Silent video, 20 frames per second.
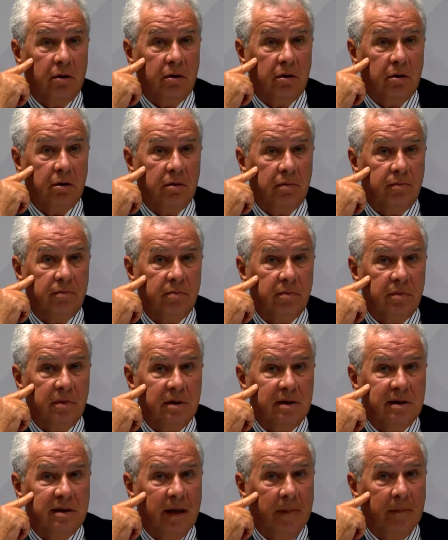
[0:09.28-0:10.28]
For some
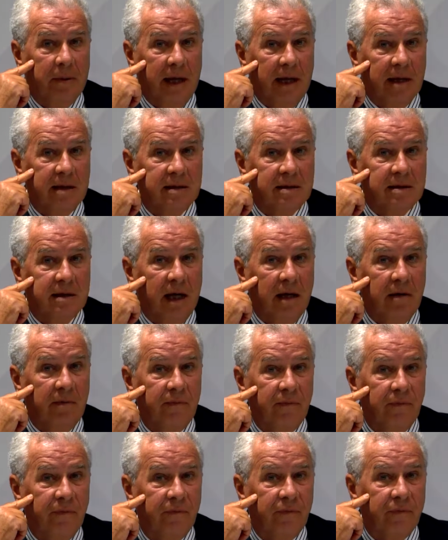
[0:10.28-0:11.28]
time now,
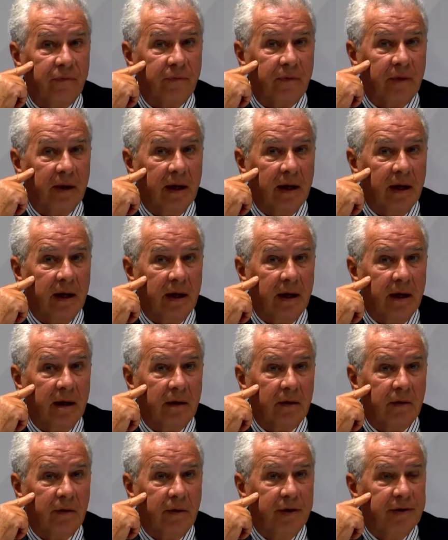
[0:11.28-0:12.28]
at the
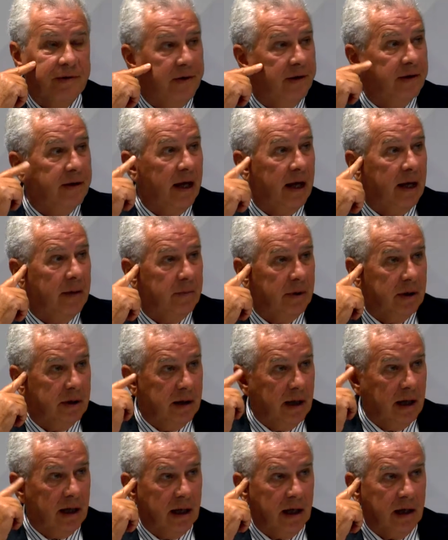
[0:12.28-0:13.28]
Sapienza
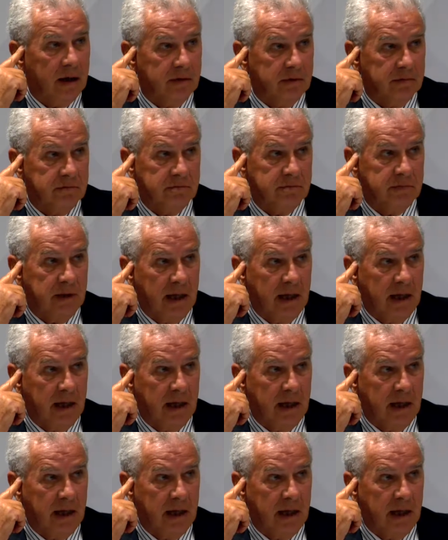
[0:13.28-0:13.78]
University,